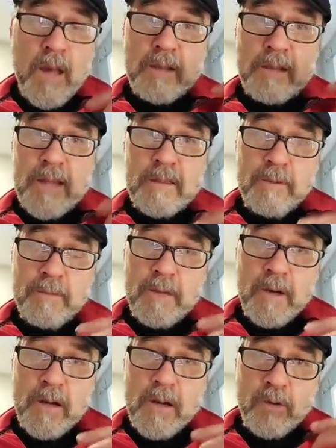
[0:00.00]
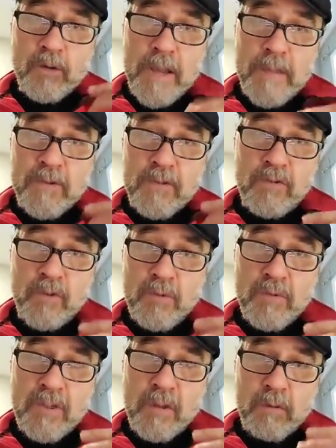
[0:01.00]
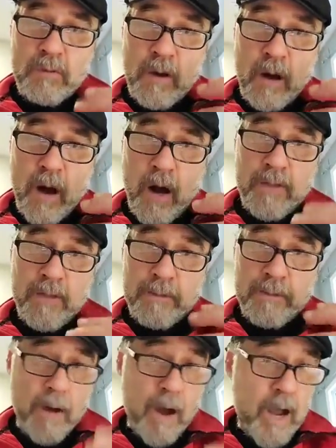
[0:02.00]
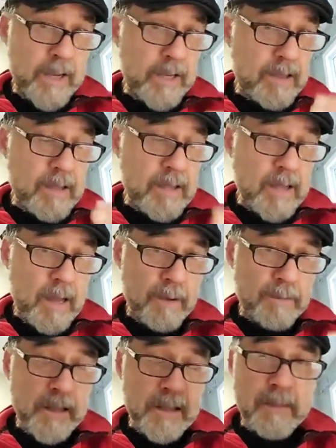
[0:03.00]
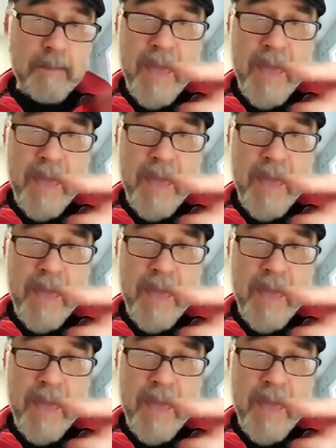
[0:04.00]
let the grapes do so on the vine itself, let them